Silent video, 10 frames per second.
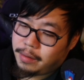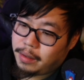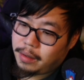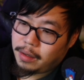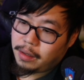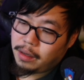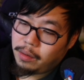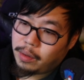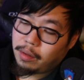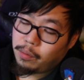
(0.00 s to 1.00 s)
And
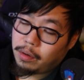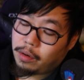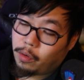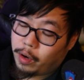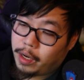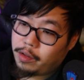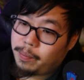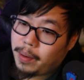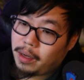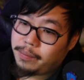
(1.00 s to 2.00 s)
yeah, I think we're in a great
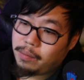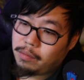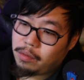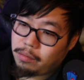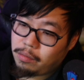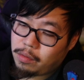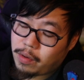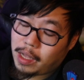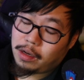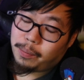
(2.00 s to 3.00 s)
spot.
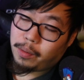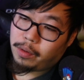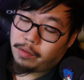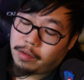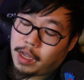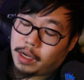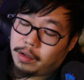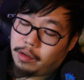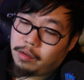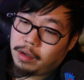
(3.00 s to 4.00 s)
Granted, the opponent's deck
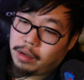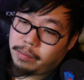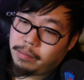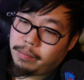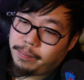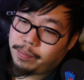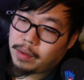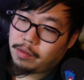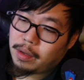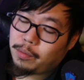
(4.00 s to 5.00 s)
is,
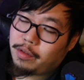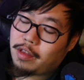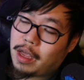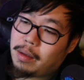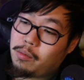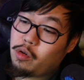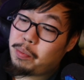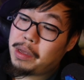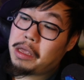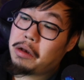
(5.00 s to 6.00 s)
some would say, more
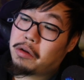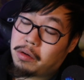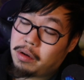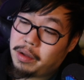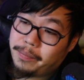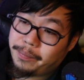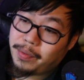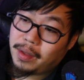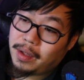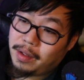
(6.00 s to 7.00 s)
beginner
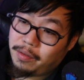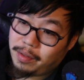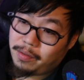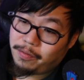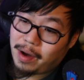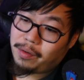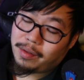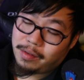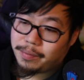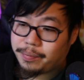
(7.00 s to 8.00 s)

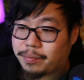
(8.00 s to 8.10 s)
variant.